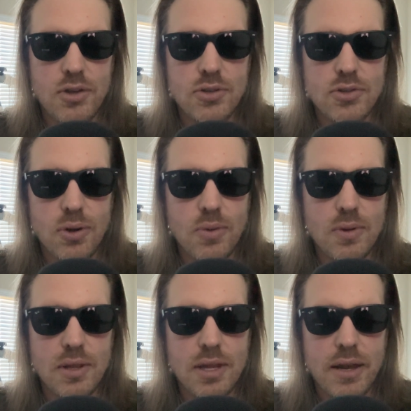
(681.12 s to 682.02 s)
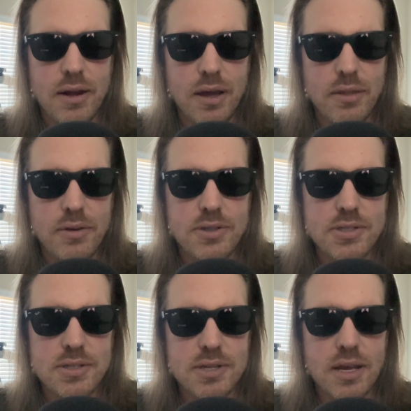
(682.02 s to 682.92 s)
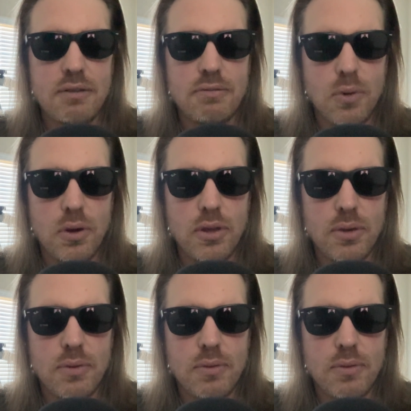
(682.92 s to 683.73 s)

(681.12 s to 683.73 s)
Don't let others decide for you.